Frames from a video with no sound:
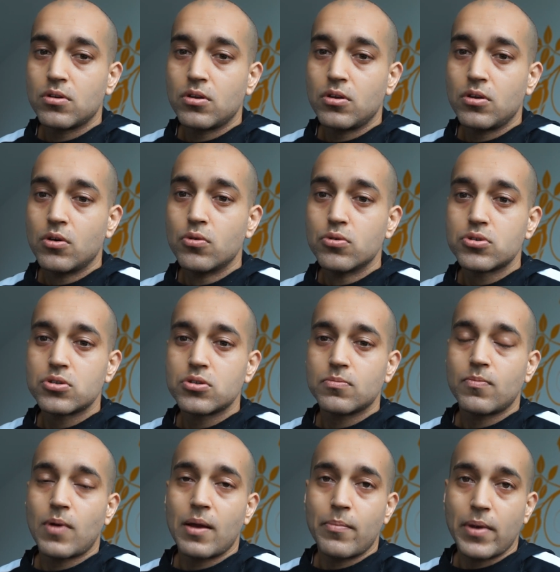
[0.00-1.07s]
use
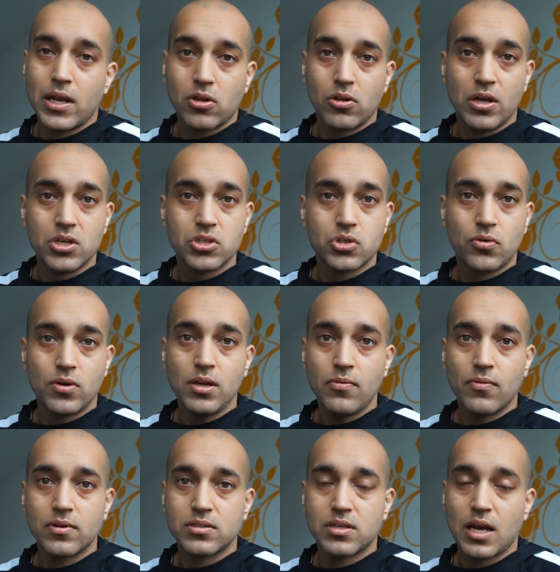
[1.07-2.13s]
my medical history,
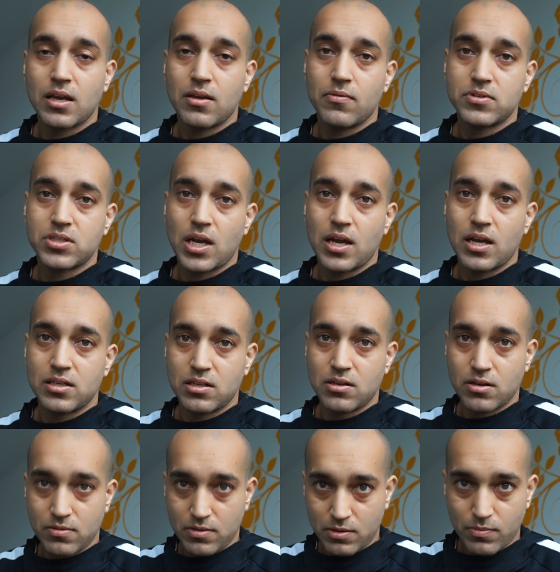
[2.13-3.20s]
which I had
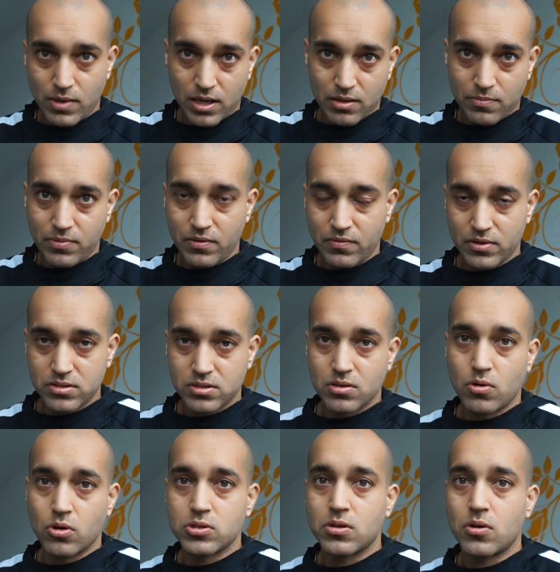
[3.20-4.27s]
in my previous
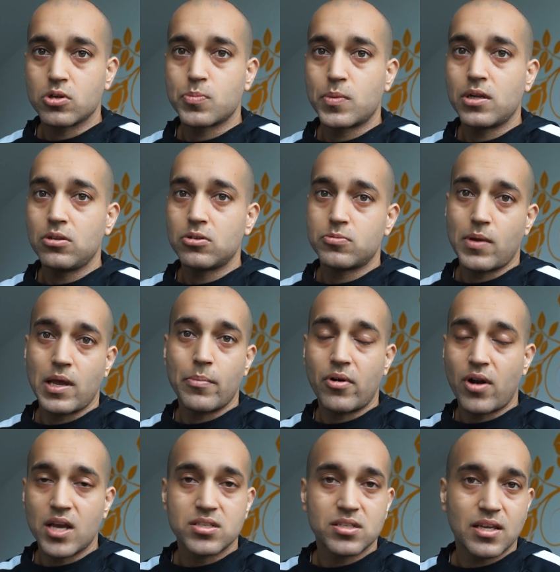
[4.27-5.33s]
hospital,
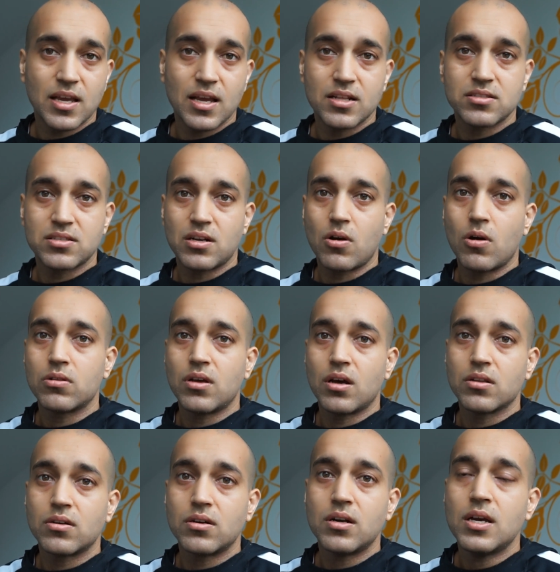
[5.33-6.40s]
MRI scans and all the
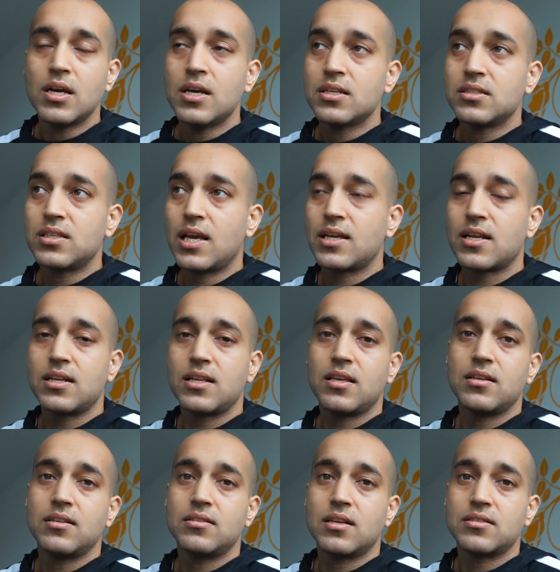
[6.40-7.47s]
other data
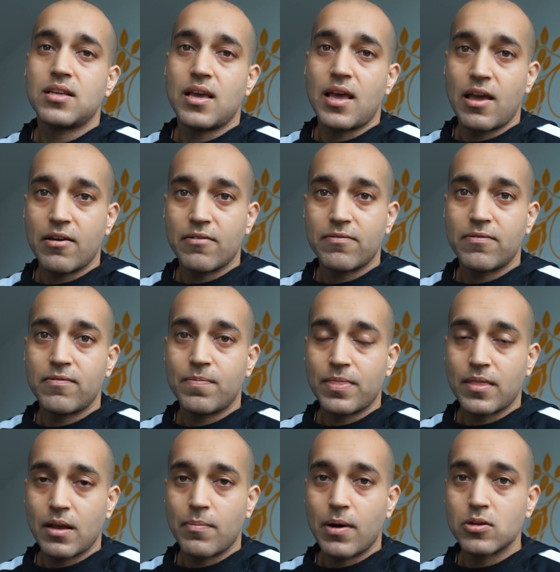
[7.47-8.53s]
that they have
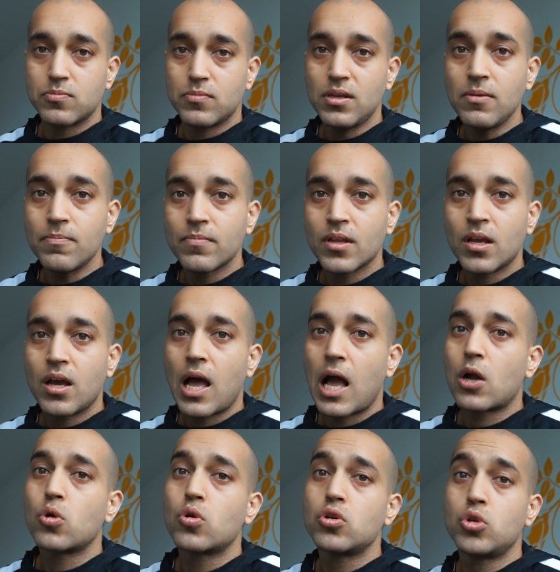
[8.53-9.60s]
about me. I
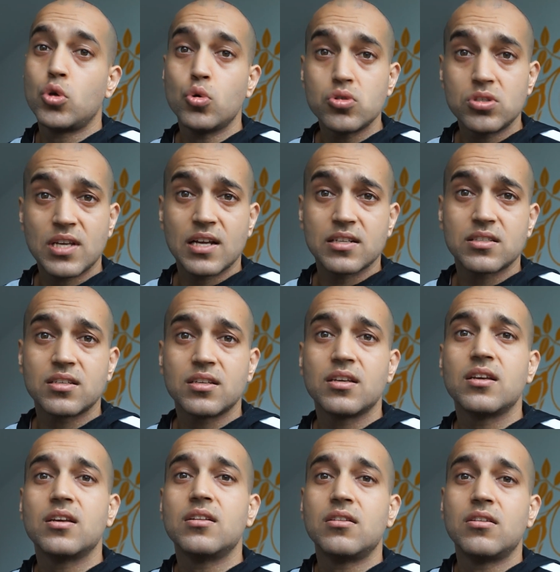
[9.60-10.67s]
couldn't use that
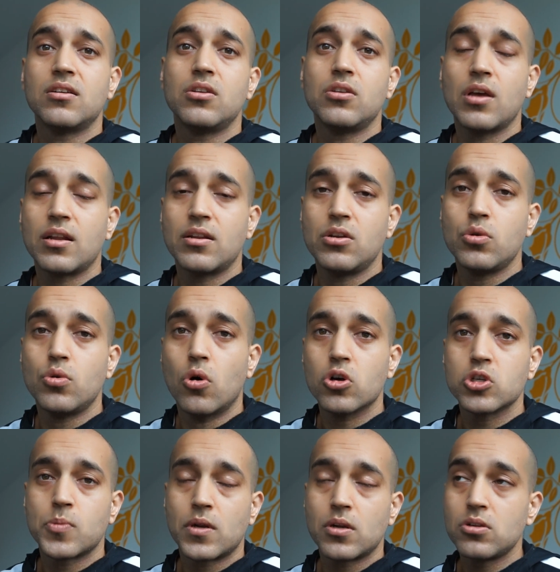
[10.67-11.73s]
at the new
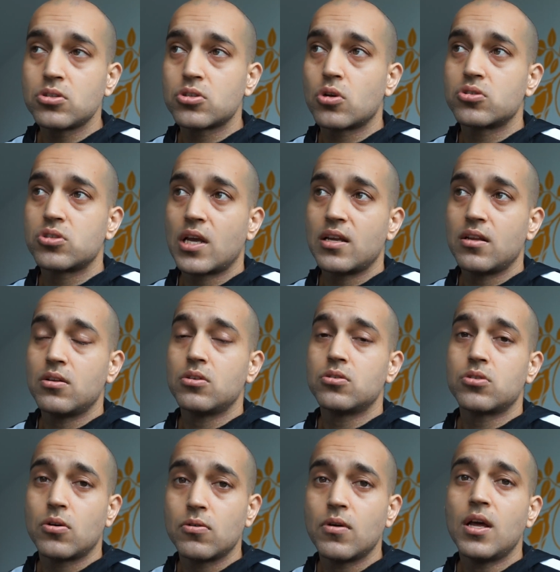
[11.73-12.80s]
hospital. So
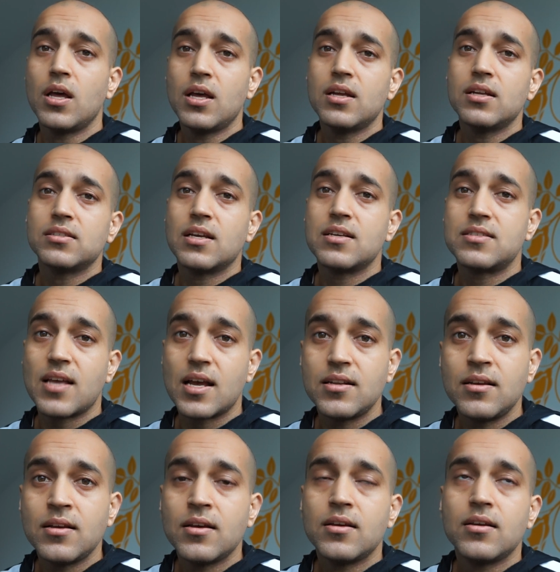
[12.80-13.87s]
they
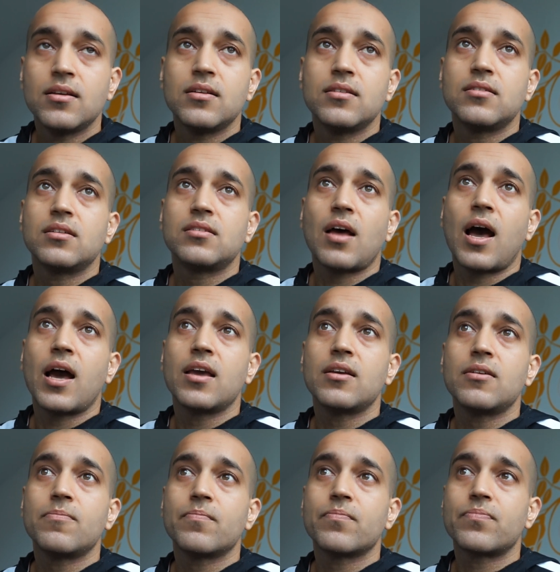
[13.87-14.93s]
said that I